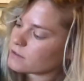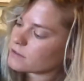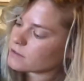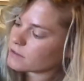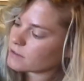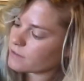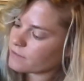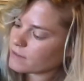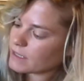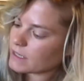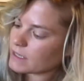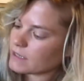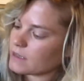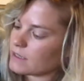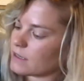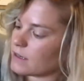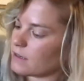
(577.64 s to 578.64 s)
Stuff that
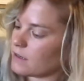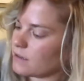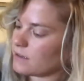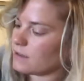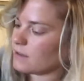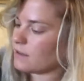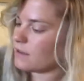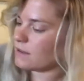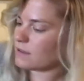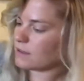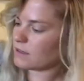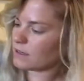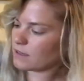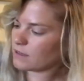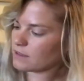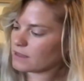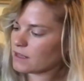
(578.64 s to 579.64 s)
in there. And
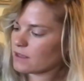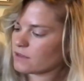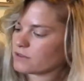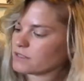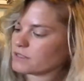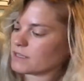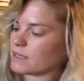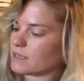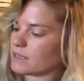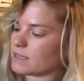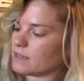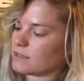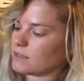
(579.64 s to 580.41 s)
on the other side,